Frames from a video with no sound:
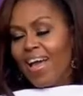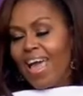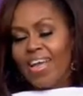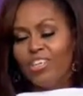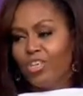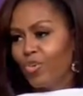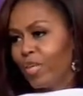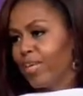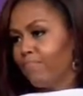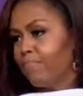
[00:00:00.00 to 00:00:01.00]

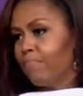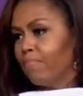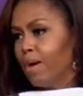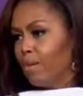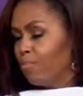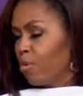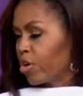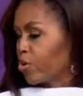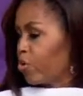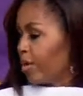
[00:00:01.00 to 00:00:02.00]
Andoni
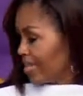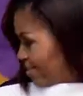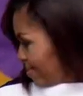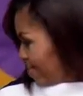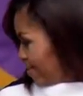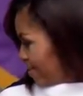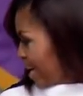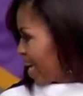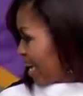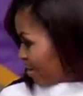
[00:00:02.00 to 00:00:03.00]
Mordecudis.
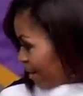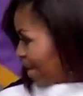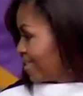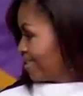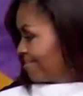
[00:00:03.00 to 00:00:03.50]
Did I get it right?